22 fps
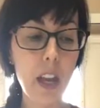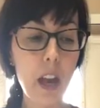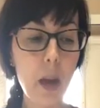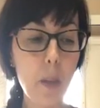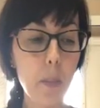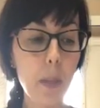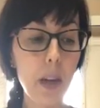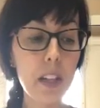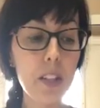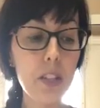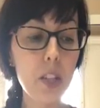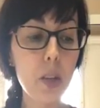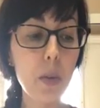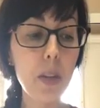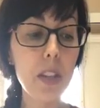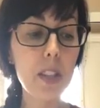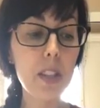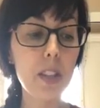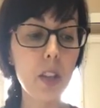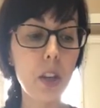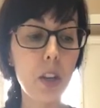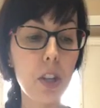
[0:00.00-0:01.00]
By doing
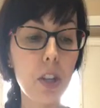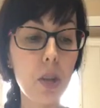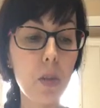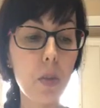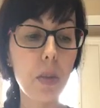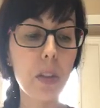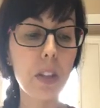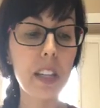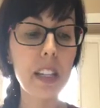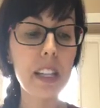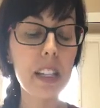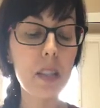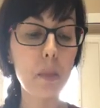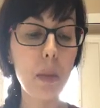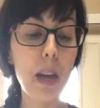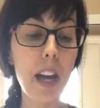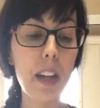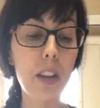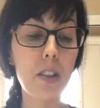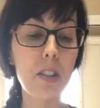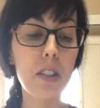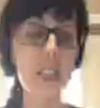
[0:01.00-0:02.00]
so, you release
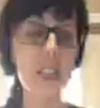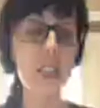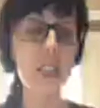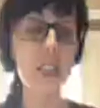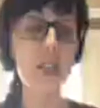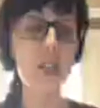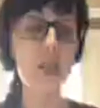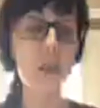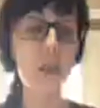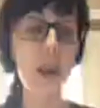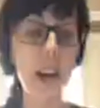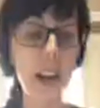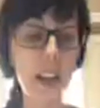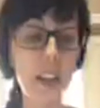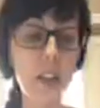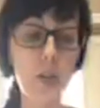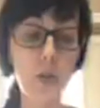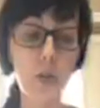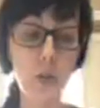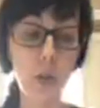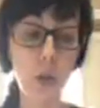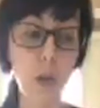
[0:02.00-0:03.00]
matters into my
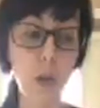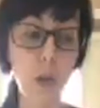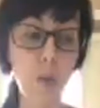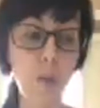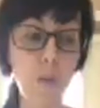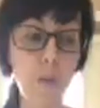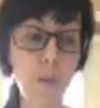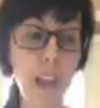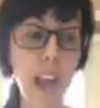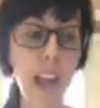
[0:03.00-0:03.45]
control,